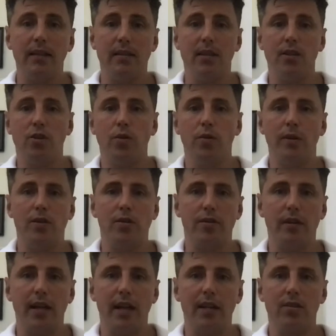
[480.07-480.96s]
tissue
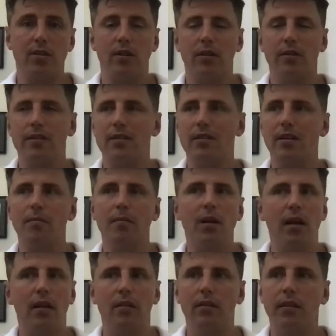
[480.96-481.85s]
injury there. So there is some
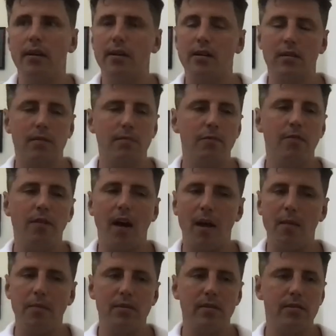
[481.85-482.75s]
kind of, there are some
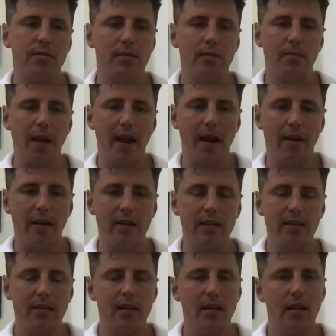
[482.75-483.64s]
fibers, there are some
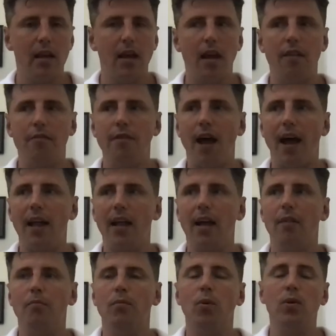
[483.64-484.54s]
areas that
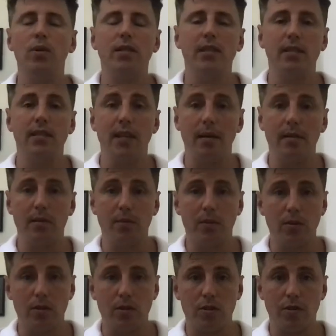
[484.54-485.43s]
are more
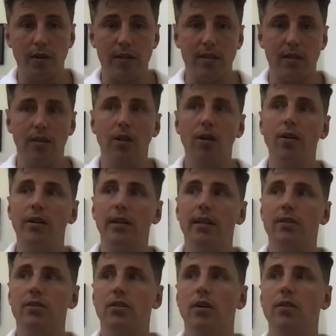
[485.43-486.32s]
susceptible to stress and
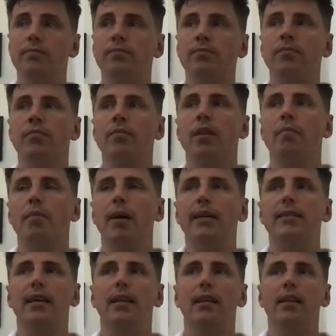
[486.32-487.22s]
loading. So my
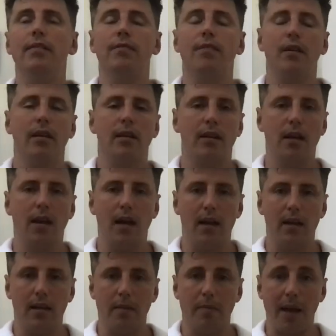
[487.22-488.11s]
deadlift
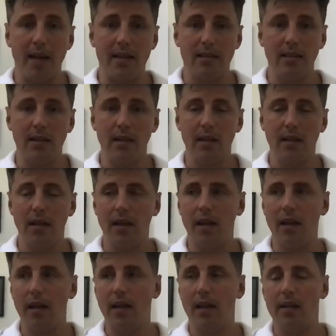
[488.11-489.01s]
ca capacity
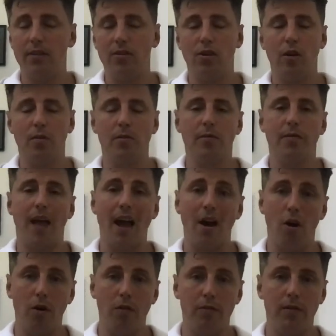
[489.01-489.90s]
in terms of how
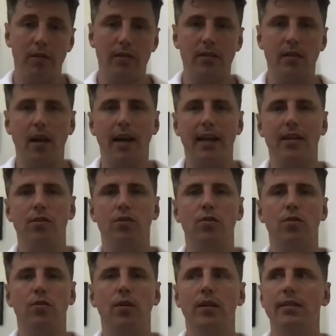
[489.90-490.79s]
often I can
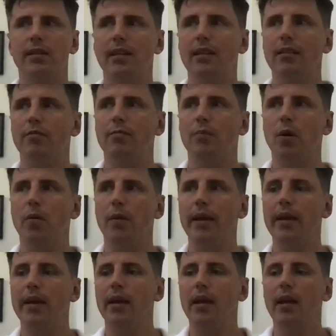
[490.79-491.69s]
do a deadlift per
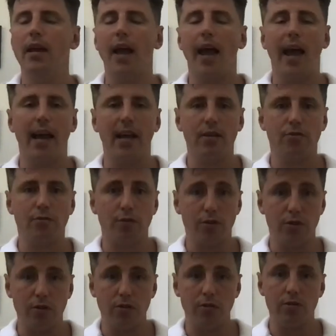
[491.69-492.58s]
week has
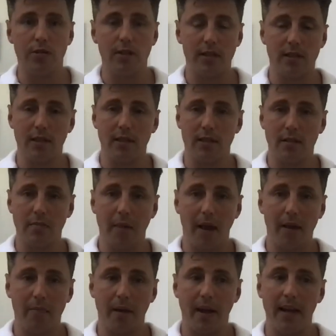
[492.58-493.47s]
reduced since the
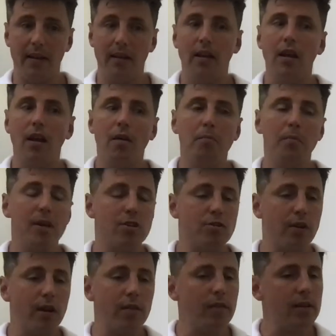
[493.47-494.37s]
back pain. My
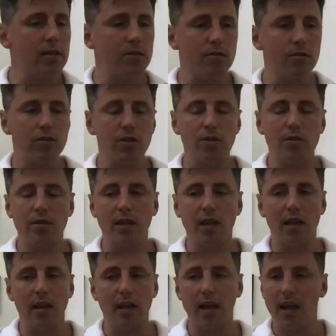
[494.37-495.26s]
strength hasn't reduced
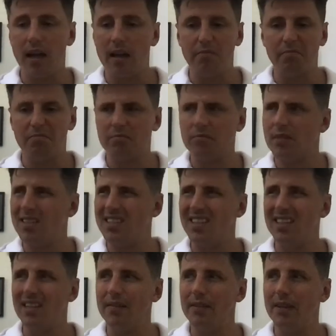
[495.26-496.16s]
uh,
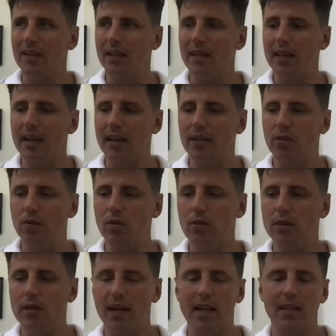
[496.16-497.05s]
significantly at
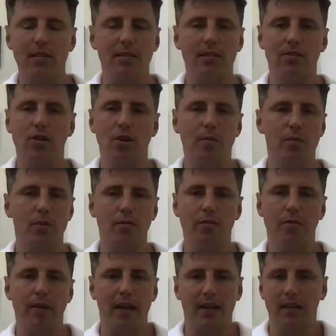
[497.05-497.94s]
all. It has in terms of
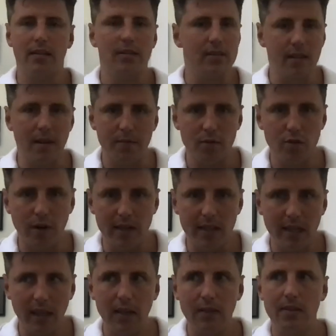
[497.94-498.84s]
the fact that I just haven't
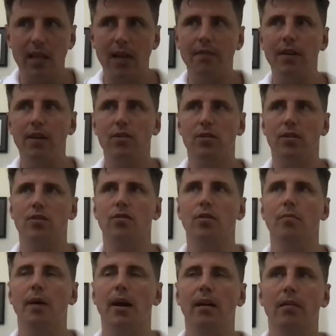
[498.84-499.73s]
trained deadlifts heavy because it's
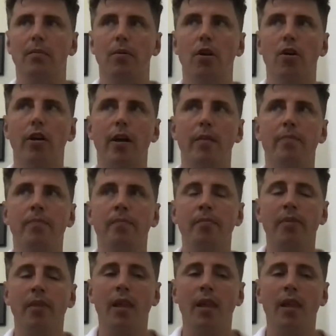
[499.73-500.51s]
not part of the program